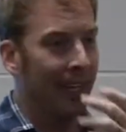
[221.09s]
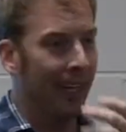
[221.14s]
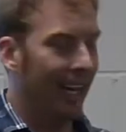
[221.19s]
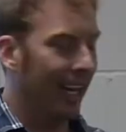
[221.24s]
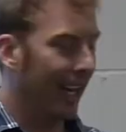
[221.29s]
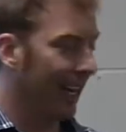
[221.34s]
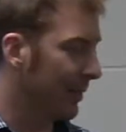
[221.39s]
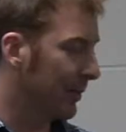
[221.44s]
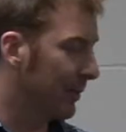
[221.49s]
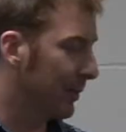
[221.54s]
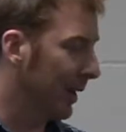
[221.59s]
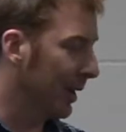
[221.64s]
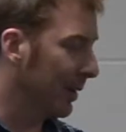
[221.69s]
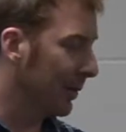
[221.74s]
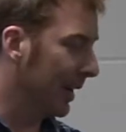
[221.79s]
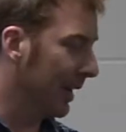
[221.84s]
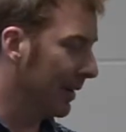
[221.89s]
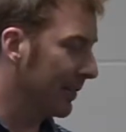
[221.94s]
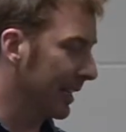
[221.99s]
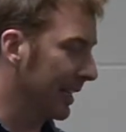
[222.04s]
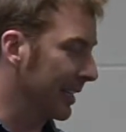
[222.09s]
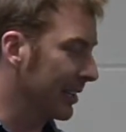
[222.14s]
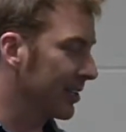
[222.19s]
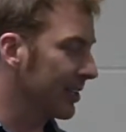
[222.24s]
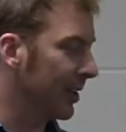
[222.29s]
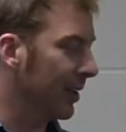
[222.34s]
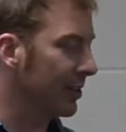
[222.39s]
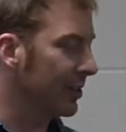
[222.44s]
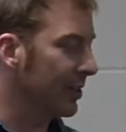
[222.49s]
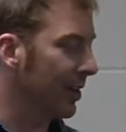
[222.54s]
And right away everything
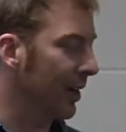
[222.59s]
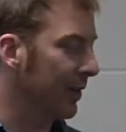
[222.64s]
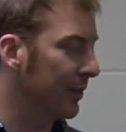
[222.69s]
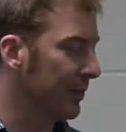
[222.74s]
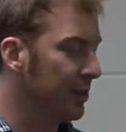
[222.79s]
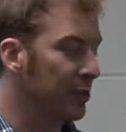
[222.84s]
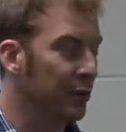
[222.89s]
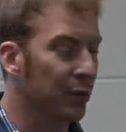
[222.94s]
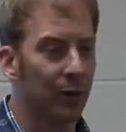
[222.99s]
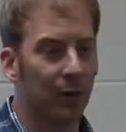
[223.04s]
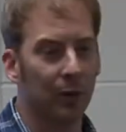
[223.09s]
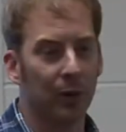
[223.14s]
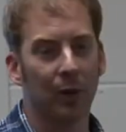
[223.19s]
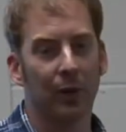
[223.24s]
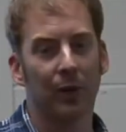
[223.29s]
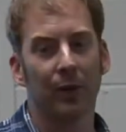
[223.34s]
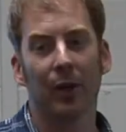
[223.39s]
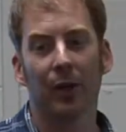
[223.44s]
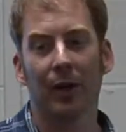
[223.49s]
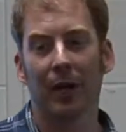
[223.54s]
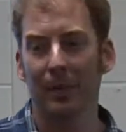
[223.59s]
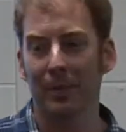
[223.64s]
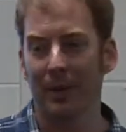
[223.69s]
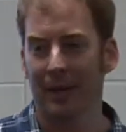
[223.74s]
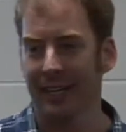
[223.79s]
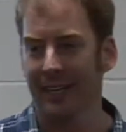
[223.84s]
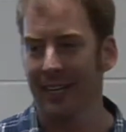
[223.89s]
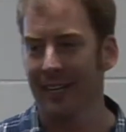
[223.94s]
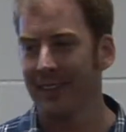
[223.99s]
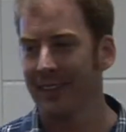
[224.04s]
starts off into a worth noting
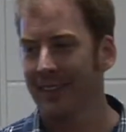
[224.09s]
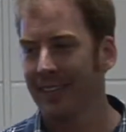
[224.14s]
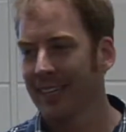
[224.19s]
bucket.